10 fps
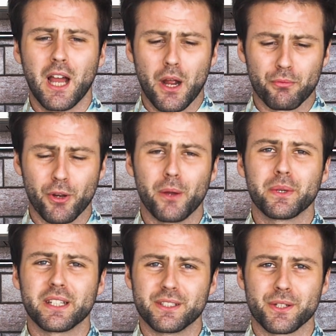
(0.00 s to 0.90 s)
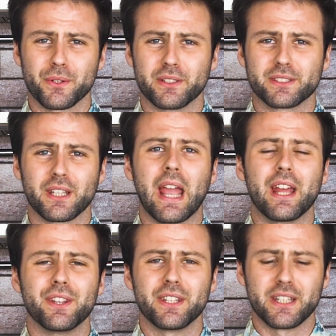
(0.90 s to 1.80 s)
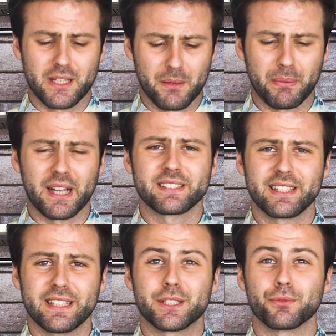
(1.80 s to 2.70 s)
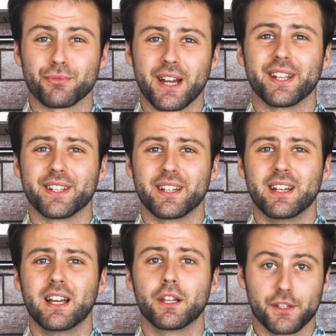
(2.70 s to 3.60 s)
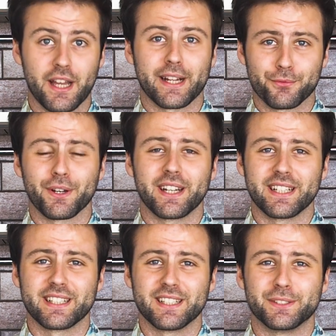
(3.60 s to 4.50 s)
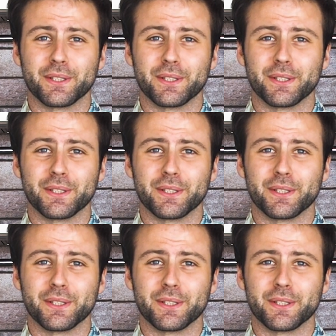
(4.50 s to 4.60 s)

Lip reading: aerobic endurance and the capacity to run like running does.